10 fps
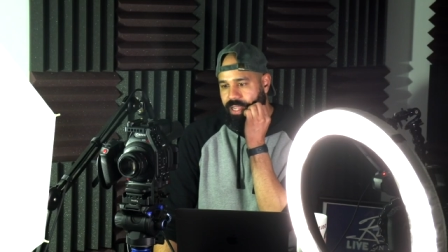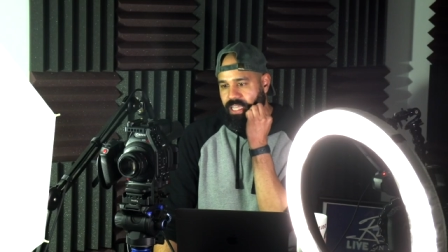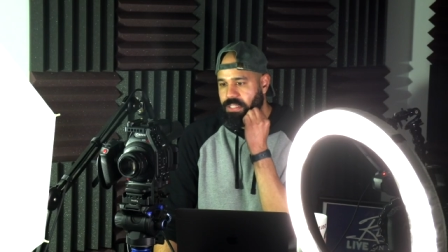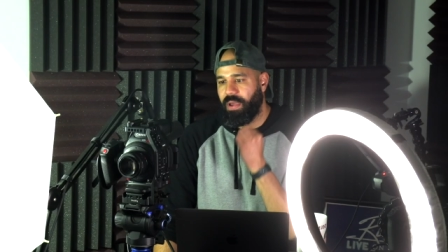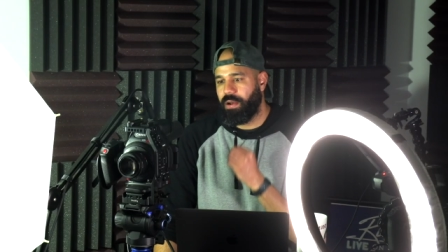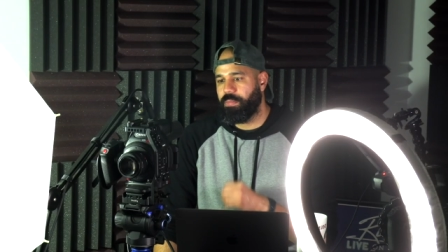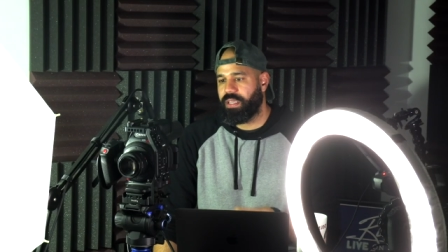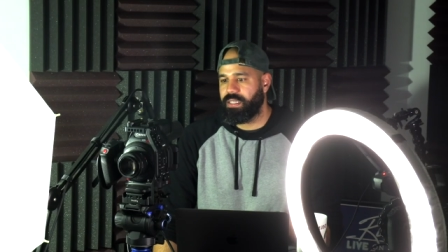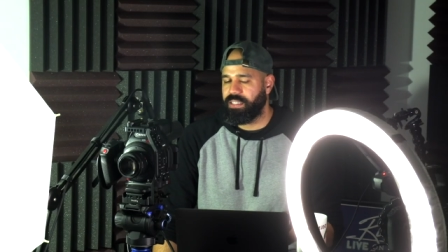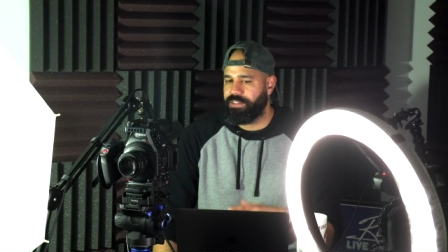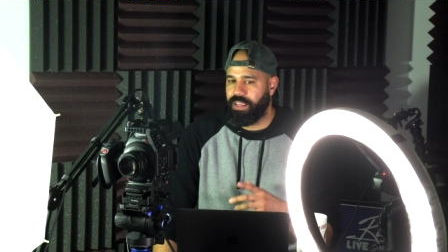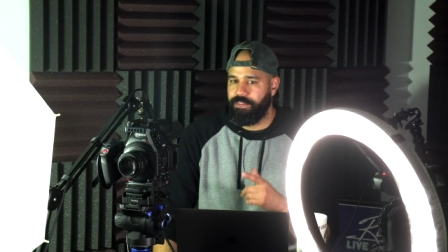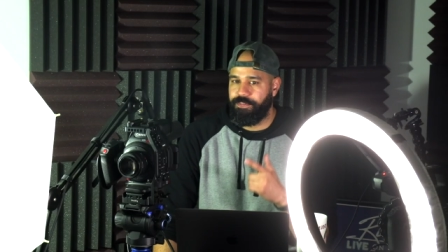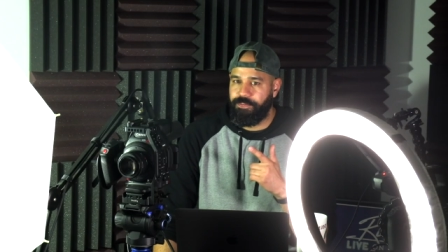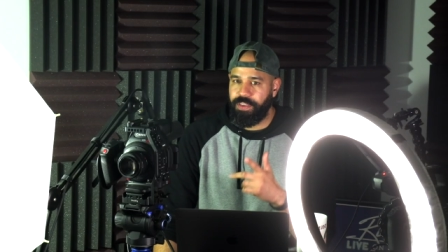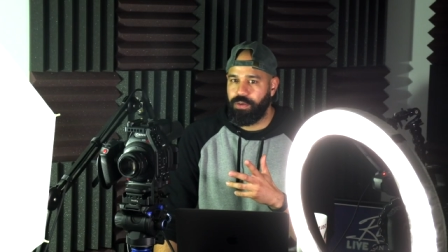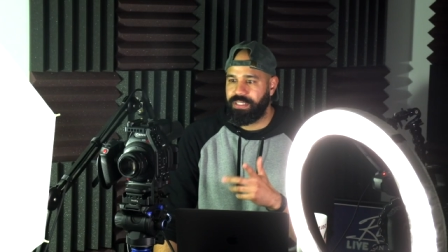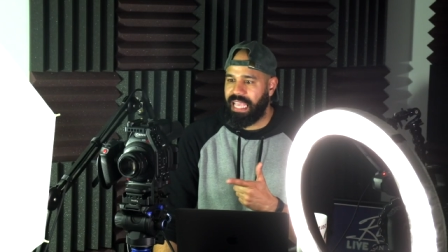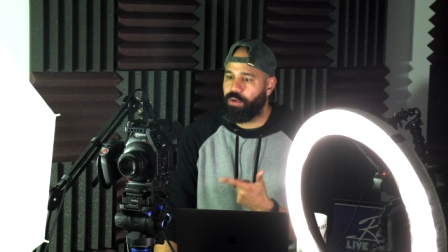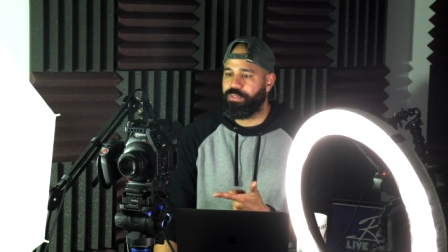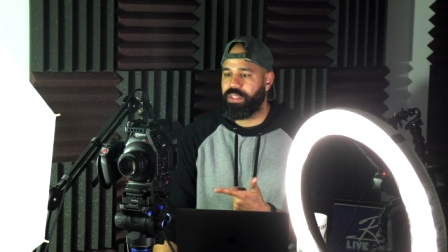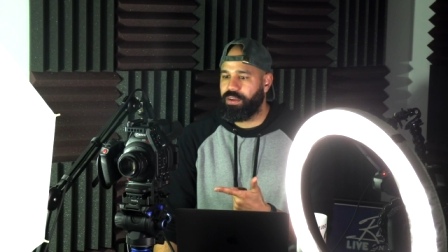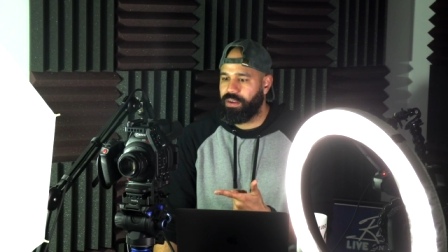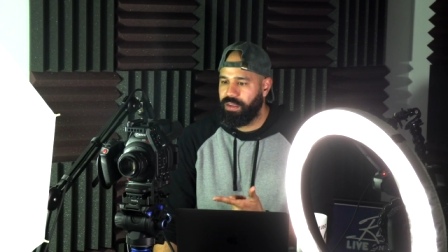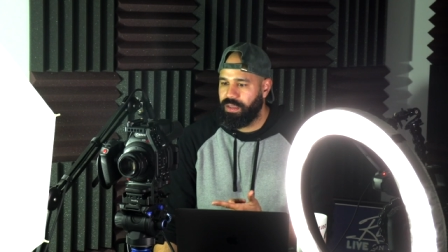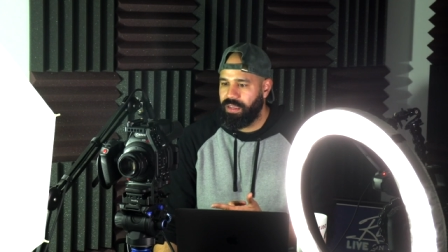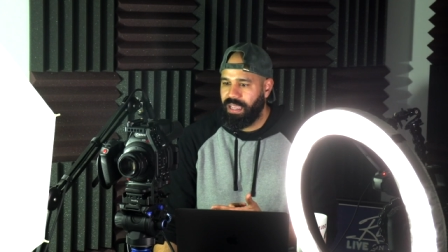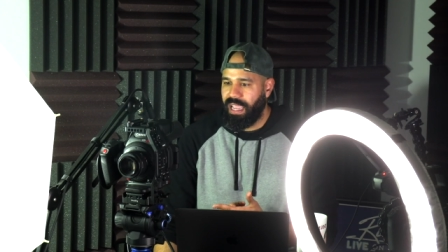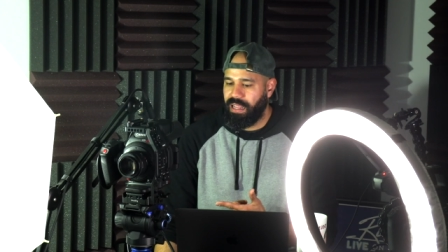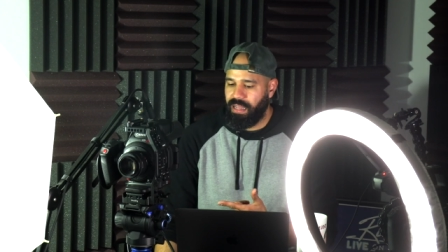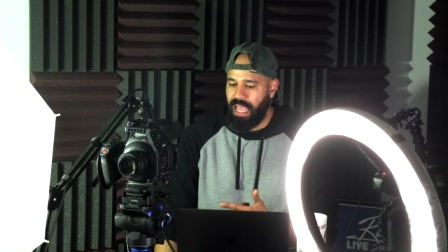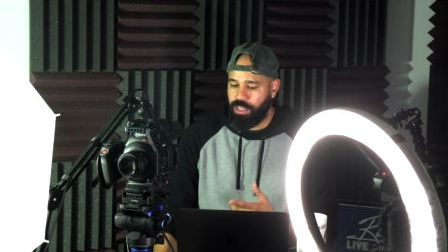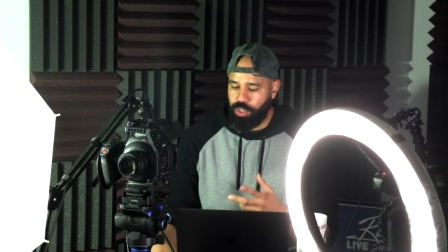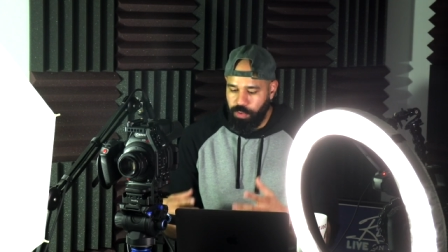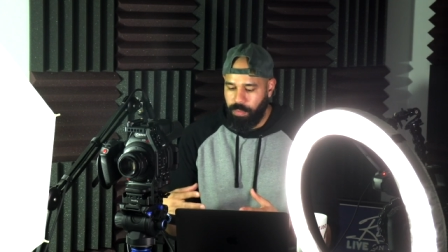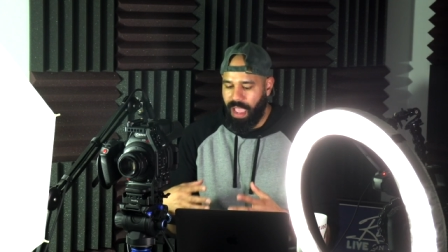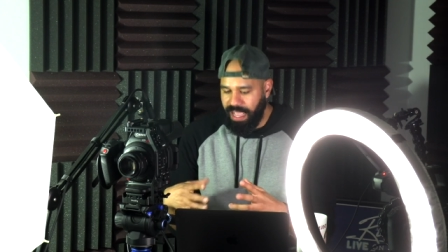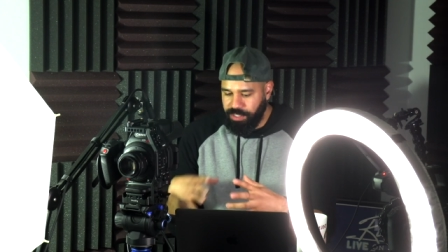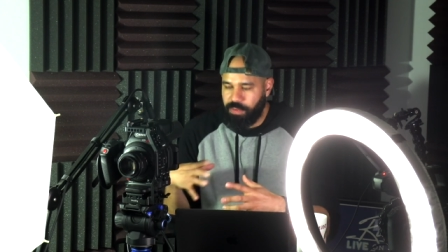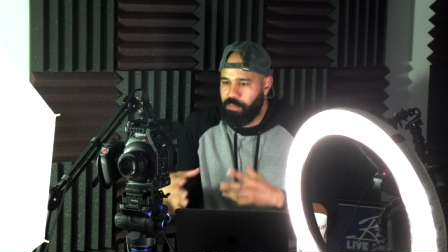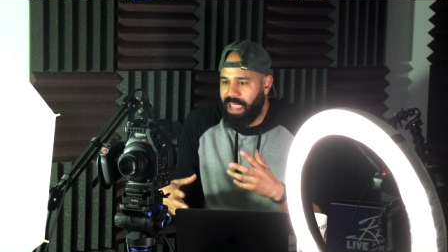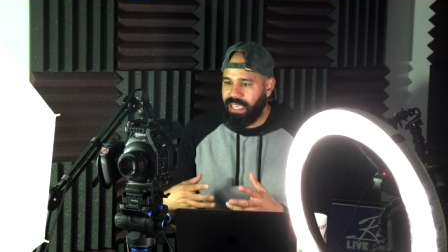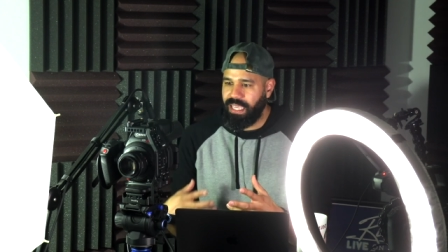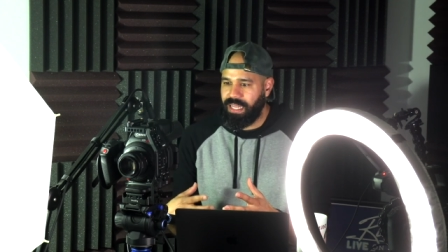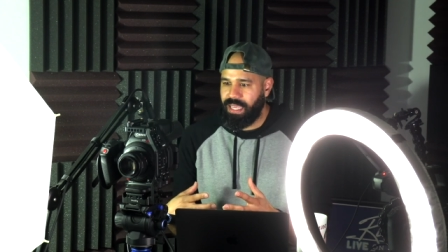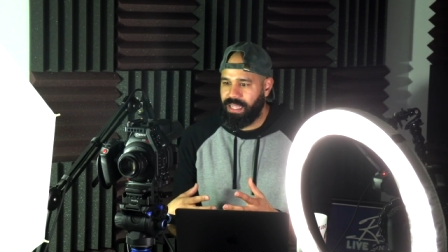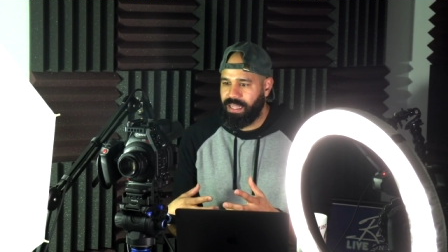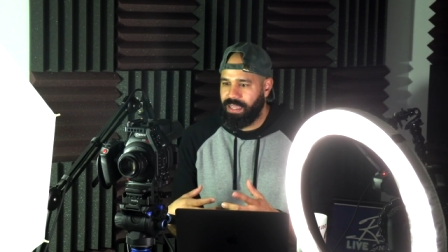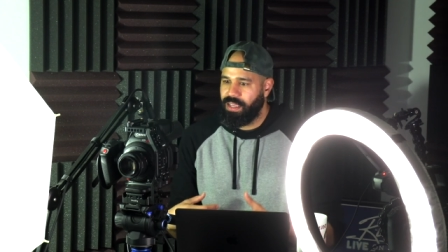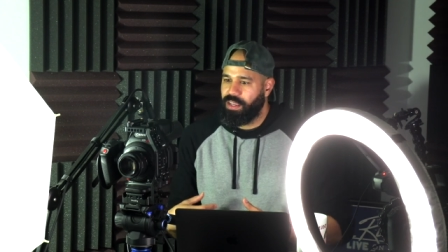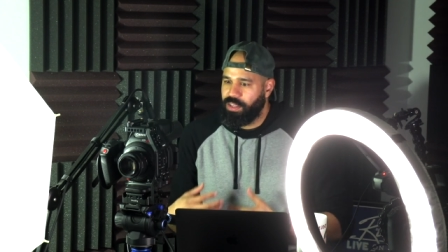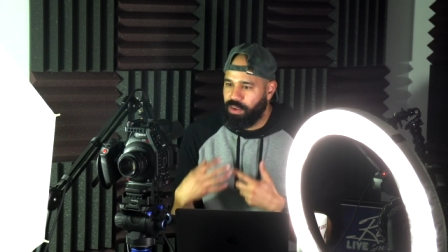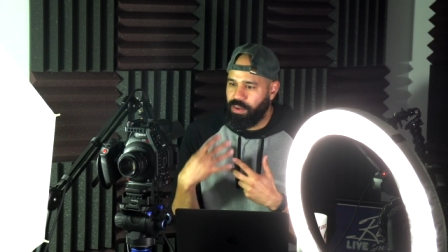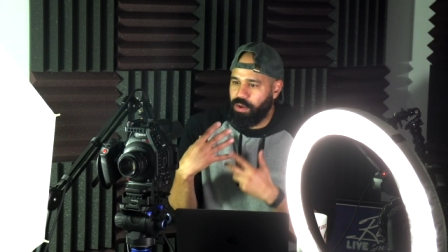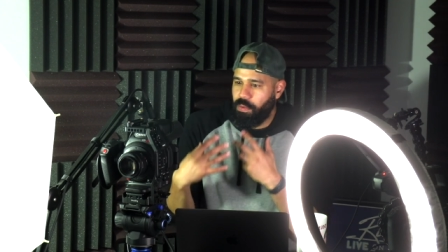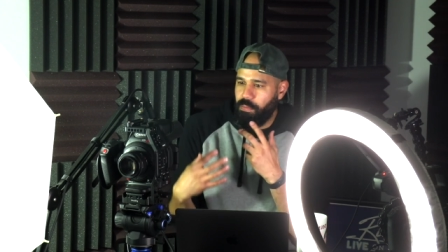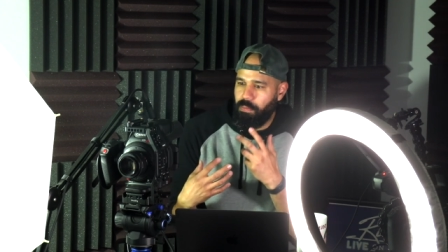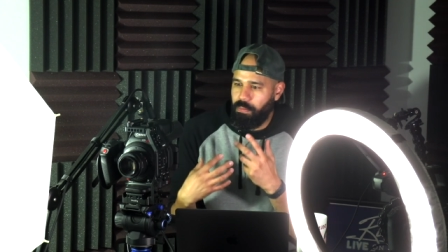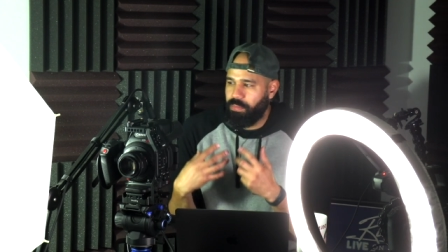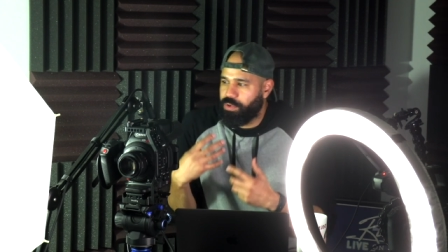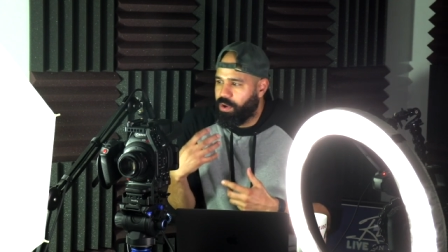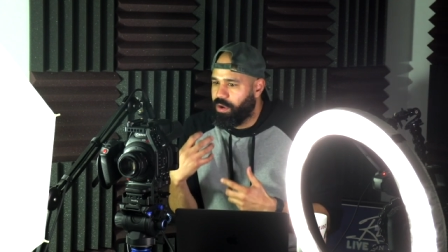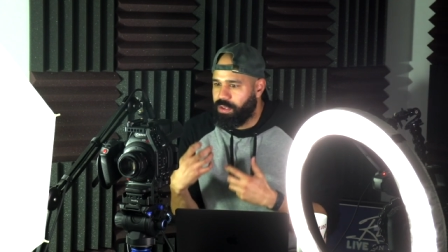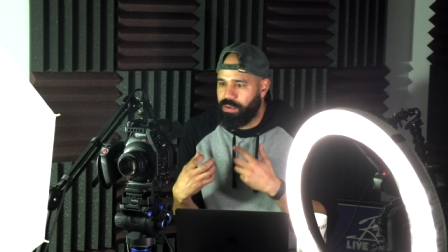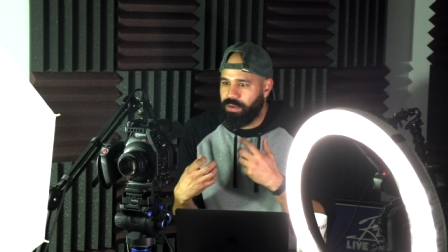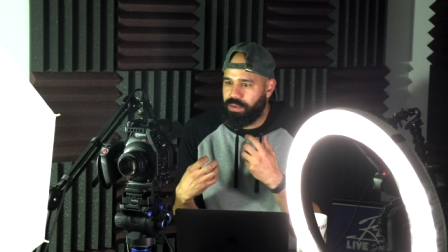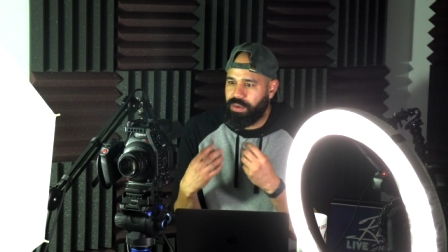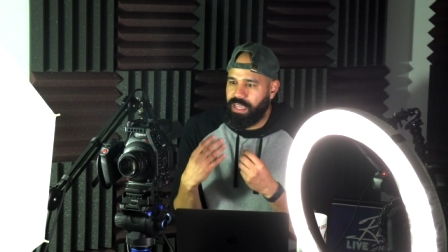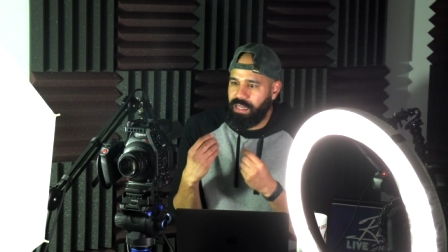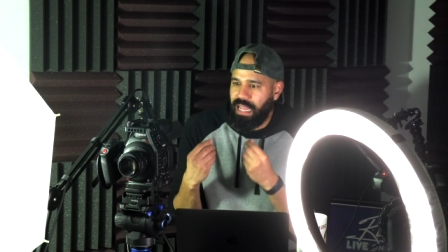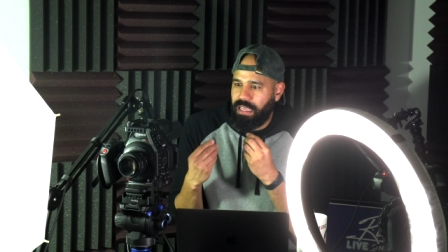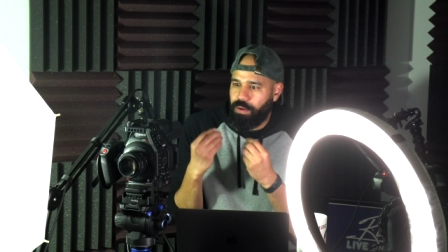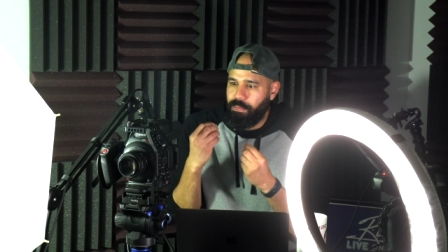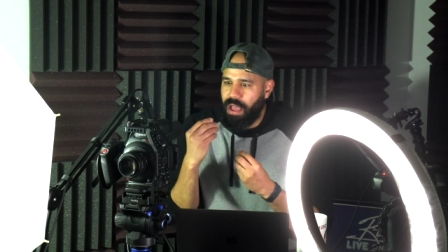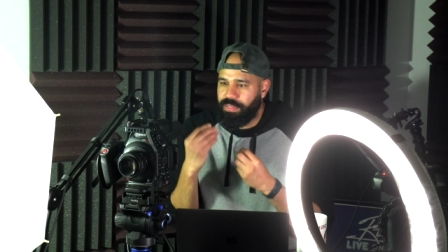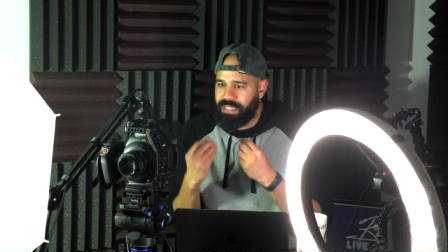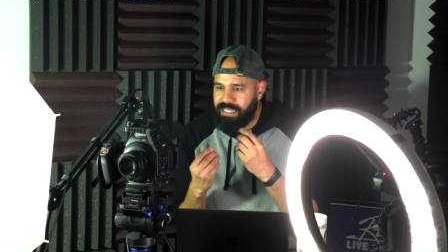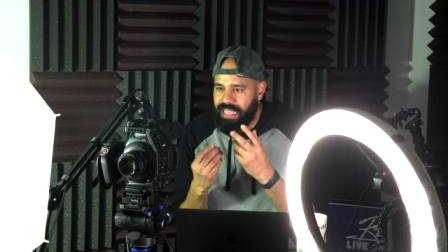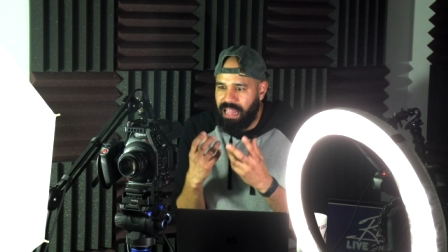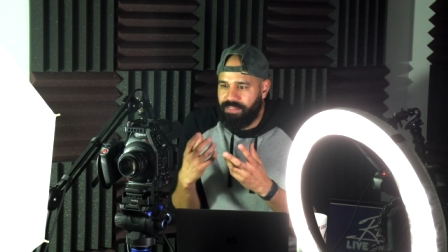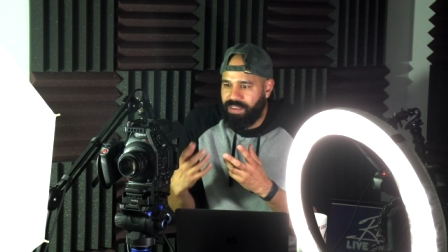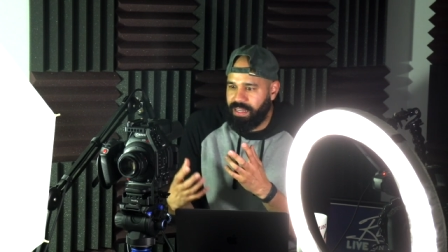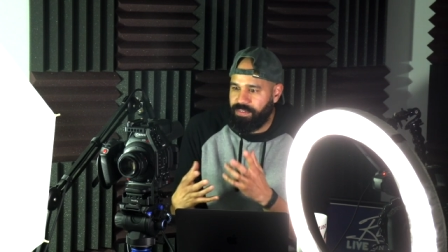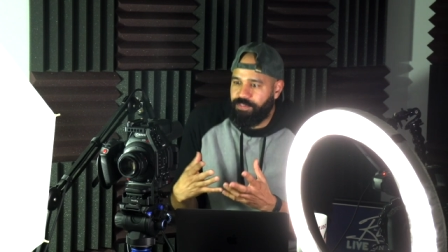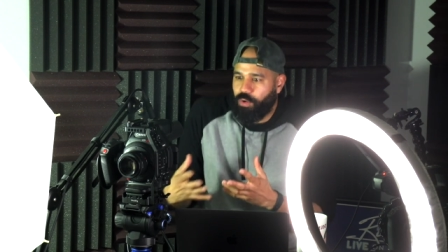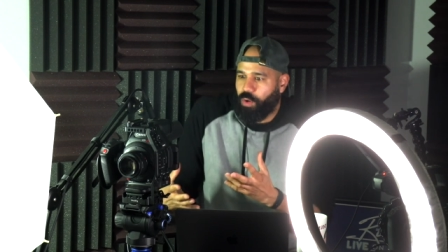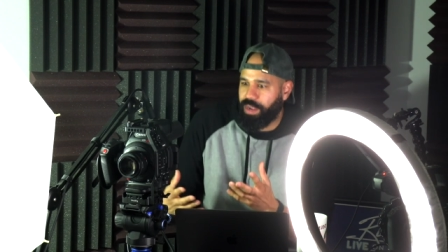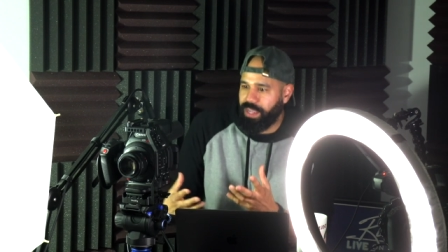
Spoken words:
It's better because it feels healthier. And, like, as you're making it, you're getting, like, your mouth is salivating for it.